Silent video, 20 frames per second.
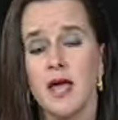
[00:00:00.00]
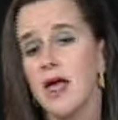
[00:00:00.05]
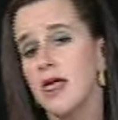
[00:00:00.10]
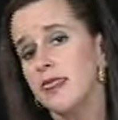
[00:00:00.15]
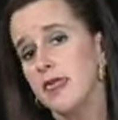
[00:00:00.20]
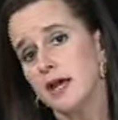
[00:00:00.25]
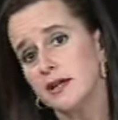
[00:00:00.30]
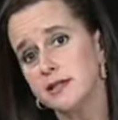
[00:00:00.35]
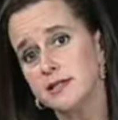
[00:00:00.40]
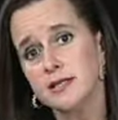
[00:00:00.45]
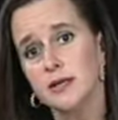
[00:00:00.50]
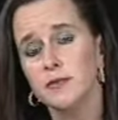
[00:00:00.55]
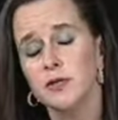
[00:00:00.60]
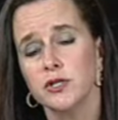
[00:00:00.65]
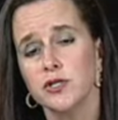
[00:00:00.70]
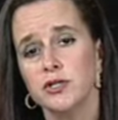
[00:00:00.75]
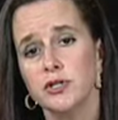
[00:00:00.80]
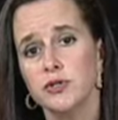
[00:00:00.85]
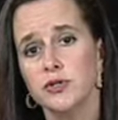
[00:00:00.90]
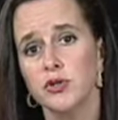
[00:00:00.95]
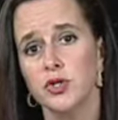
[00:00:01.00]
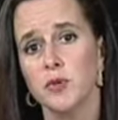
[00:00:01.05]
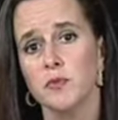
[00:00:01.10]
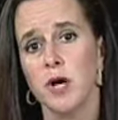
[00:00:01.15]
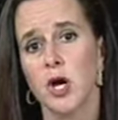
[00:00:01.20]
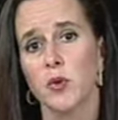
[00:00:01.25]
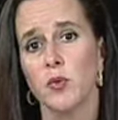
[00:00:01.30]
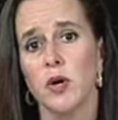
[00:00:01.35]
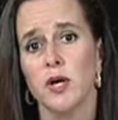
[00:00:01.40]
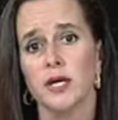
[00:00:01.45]
That is something, too, you
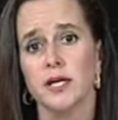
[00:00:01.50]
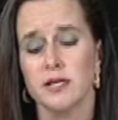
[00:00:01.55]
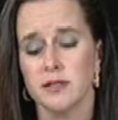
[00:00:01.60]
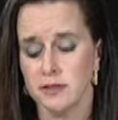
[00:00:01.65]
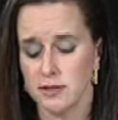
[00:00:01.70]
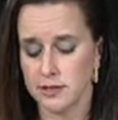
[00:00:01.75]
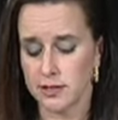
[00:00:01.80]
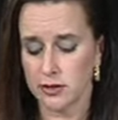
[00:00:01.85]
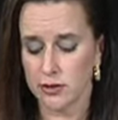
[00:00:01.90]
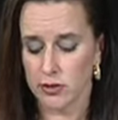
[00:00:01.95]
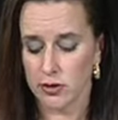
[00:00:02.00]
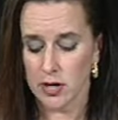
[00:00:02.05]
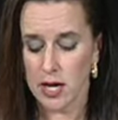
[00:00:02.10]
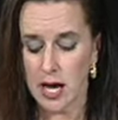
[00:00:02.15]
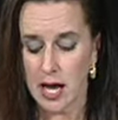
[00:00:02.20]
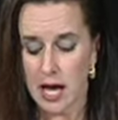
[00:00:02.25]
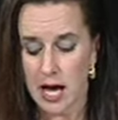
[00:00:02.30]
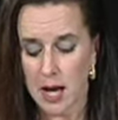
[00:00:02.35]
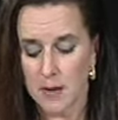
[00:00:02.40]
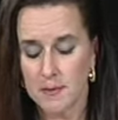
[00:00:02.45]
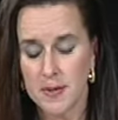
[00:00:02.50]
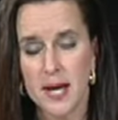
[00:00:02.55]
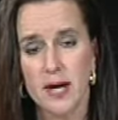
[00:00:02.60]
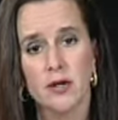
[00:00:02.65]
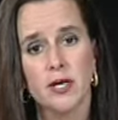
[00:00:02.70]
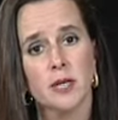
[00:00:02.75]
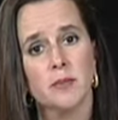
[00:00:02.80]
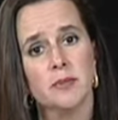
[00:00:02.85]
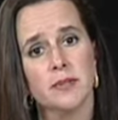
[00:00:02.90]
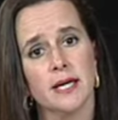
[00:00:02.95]
might want to consider, a
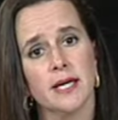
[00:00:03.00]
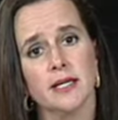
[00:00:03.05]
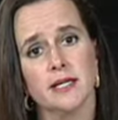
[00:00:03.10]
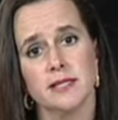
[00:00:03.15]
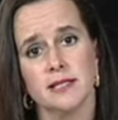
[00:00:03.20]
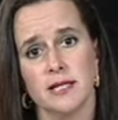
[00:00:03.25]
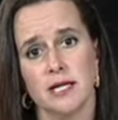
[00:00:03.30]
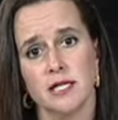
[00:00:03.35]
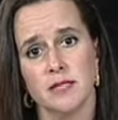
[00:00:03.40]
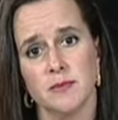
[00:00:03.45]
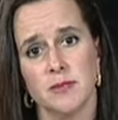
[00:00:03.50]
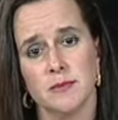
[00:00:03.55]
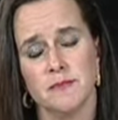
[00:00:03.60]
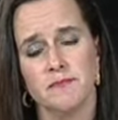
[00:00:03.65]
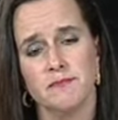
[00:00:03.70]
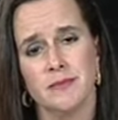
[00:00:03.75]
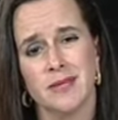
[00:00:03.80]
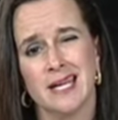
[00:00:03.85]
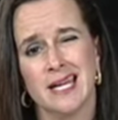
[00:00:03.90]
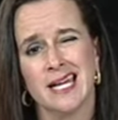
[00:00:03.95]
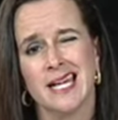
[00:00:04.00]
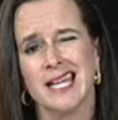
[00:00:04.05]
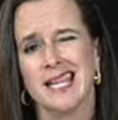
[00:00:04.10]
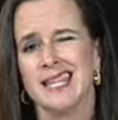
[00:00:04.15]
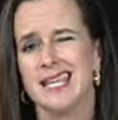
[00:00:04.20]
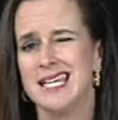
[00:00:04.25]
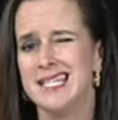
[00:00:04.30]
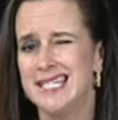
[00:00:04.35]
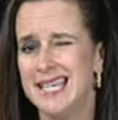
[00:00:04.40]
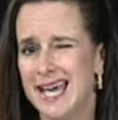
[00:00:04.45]
parenting plan assessment.
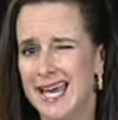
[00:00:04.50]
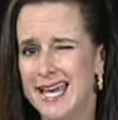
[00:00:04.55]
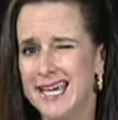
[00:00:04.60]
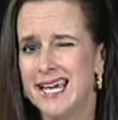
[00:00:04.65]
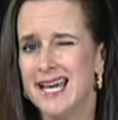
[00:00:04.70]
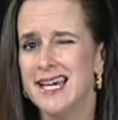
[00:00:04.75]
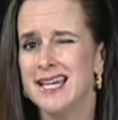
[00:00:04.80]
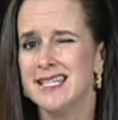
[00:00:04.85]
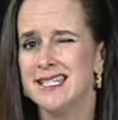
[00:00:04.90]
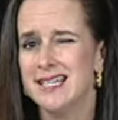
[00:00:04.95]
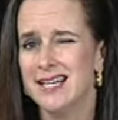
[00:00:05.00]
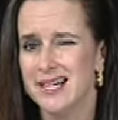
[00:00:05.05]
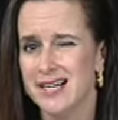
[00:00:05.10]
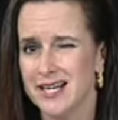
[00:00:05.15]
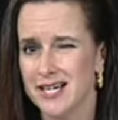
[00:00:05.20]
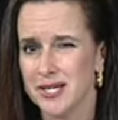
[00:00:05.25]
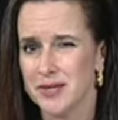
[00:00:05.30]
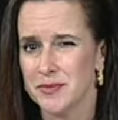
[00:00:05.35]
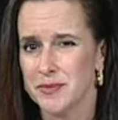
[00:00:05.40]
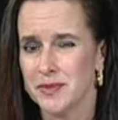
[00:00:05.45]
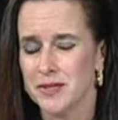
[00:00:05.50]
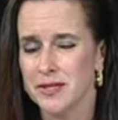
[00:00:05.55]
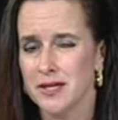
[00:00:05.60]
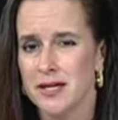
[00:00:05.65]
They take time.